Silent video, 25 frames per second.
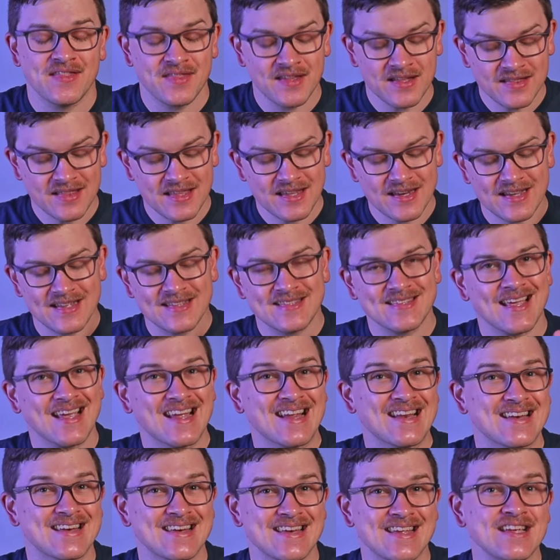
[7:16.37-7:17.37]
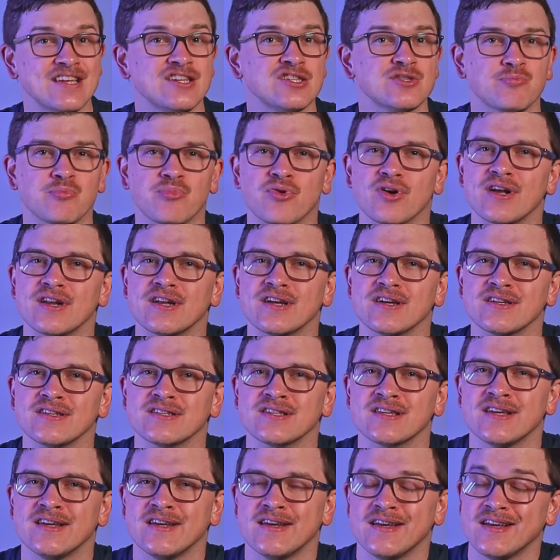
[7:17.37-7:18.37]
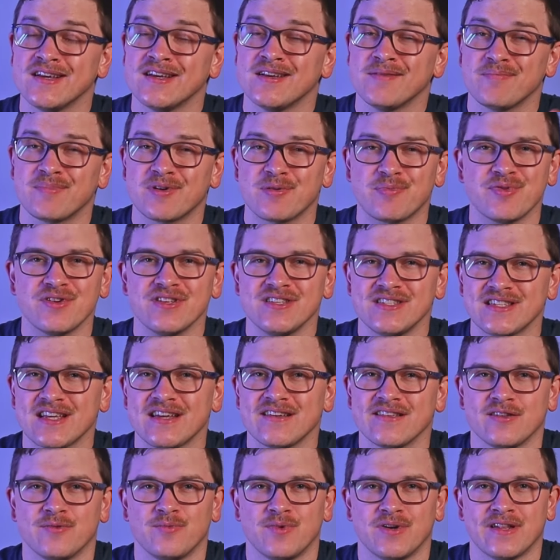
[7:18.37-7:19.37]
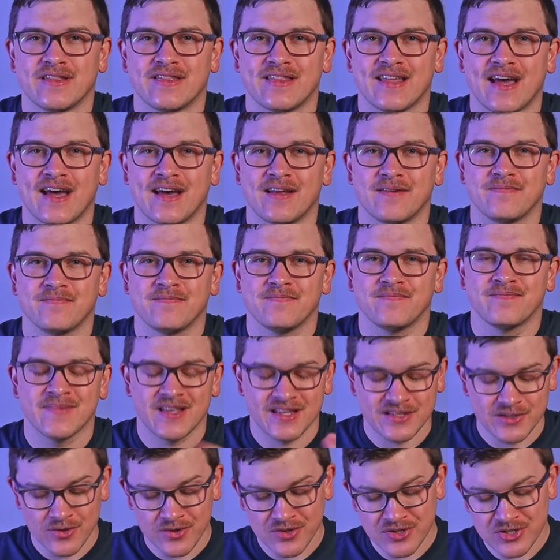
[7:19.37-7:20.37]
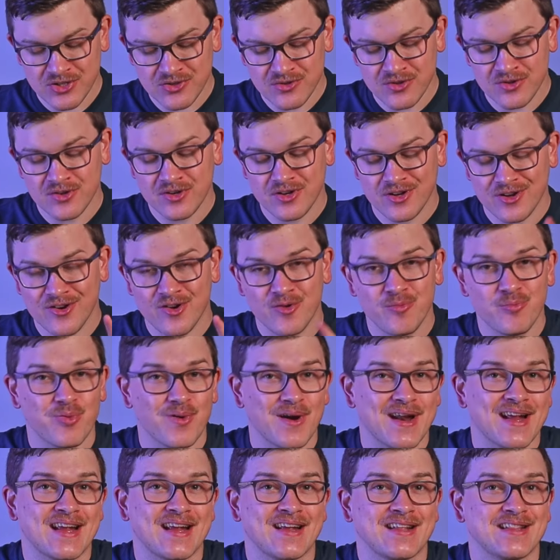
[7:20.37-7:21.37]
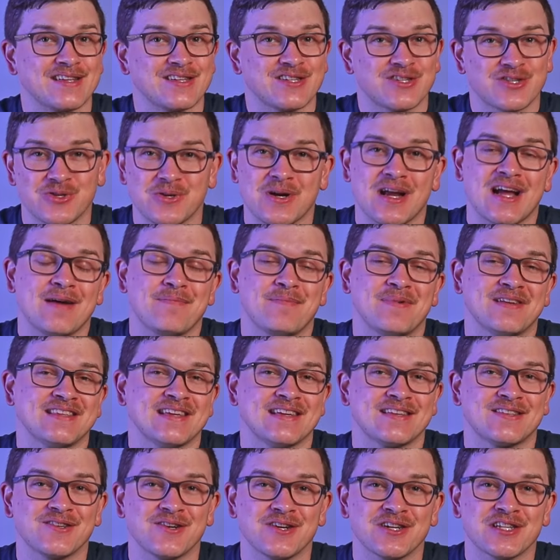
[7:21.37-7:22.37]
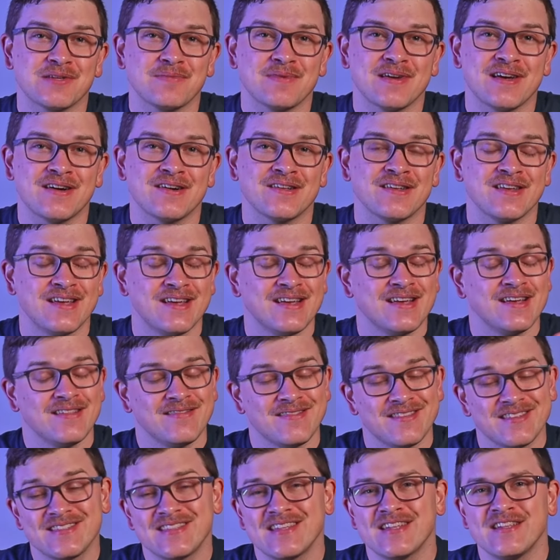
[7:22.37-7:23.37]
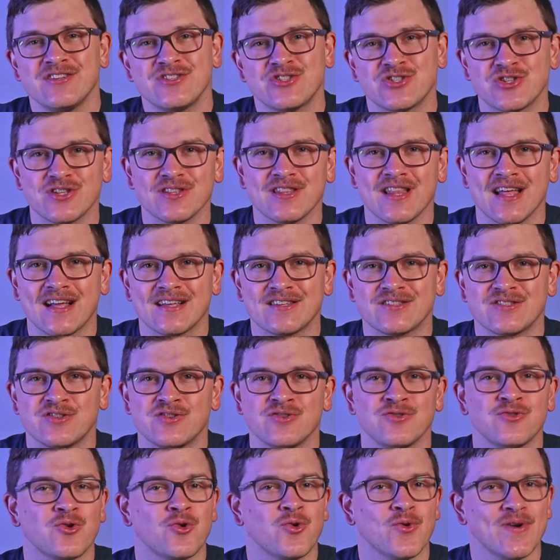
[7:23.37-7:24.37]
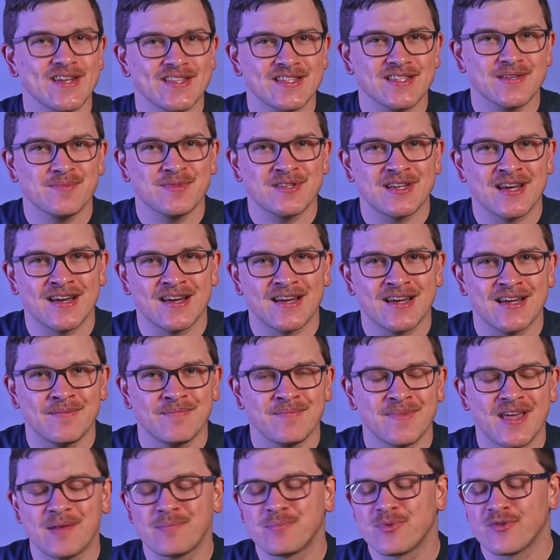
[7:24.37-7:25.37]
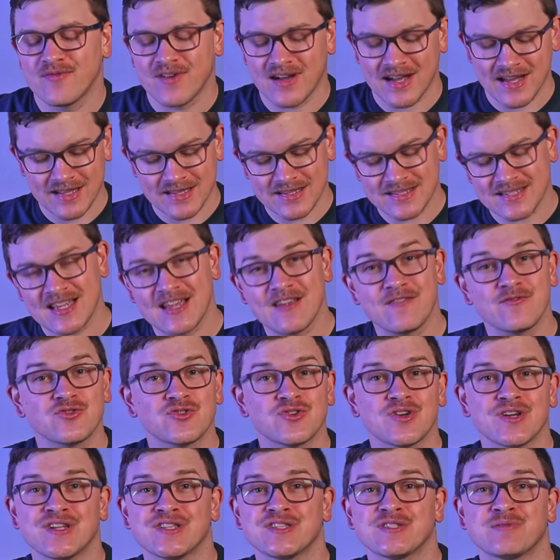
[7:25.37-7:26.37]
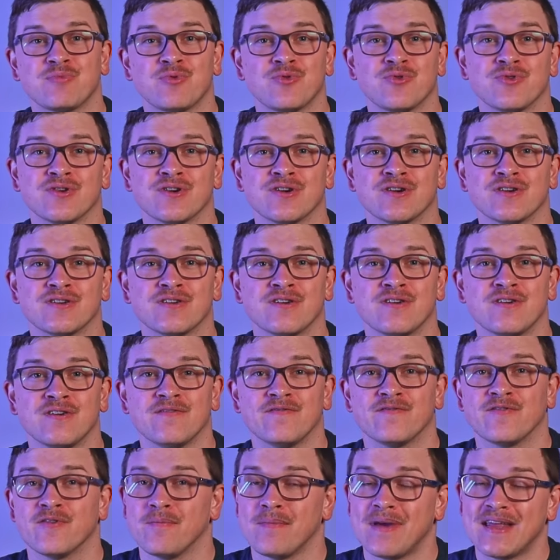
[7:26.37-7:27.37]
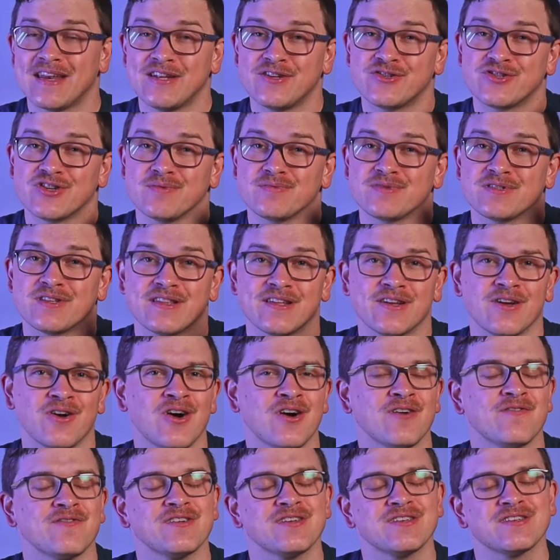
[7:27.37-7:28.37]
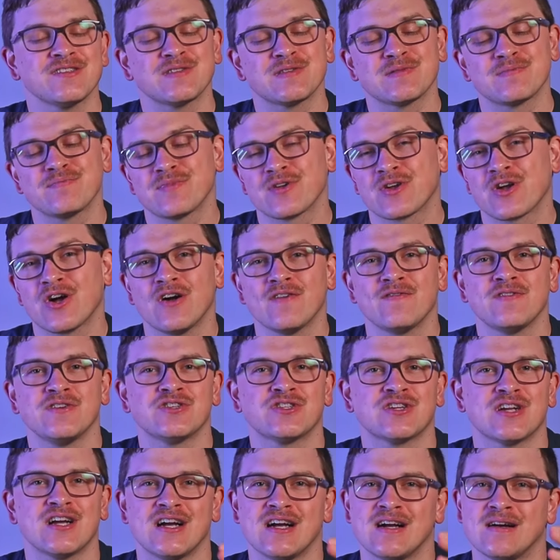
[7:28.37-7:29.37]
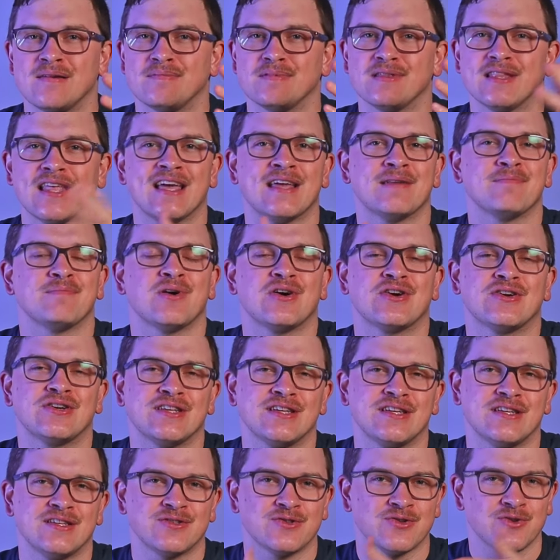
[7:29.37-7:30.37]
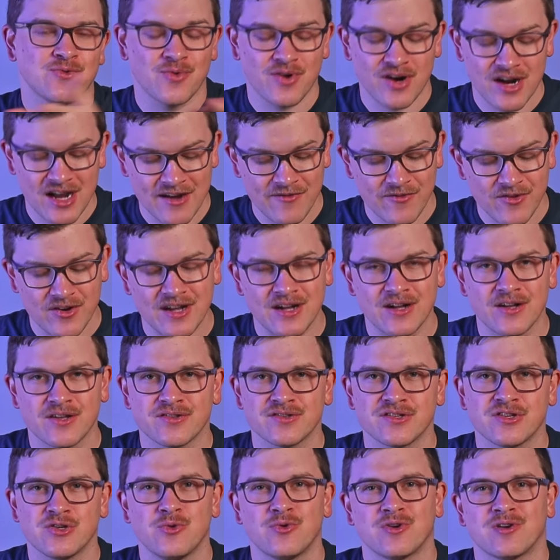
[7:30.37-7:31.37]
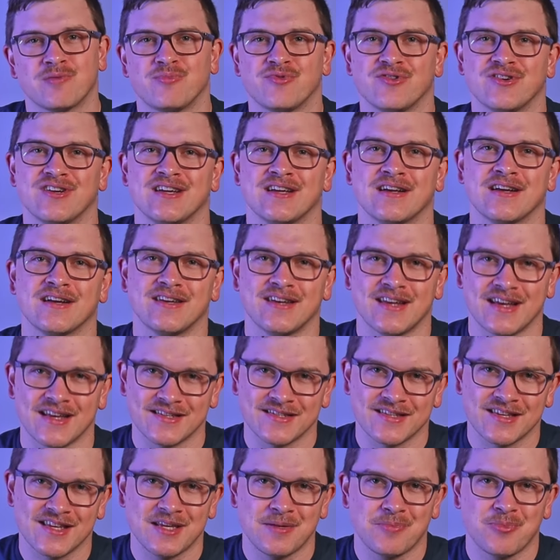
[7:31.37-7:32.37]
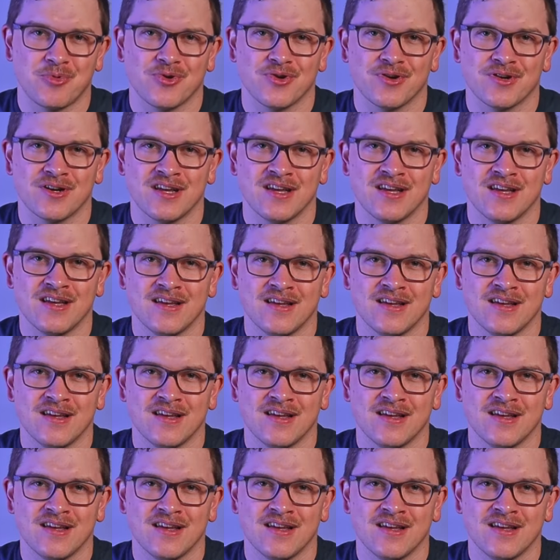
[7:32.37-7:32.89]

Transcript: I think that it's a niche product, but a pretty solid one at that. As long as you don't go breaking the strap, as I talked about, this thing should last you quite some time and provide safe transport for many trips to the office, the coffee shop, LAN parties, or wherever else you want to bring a nice keyboard.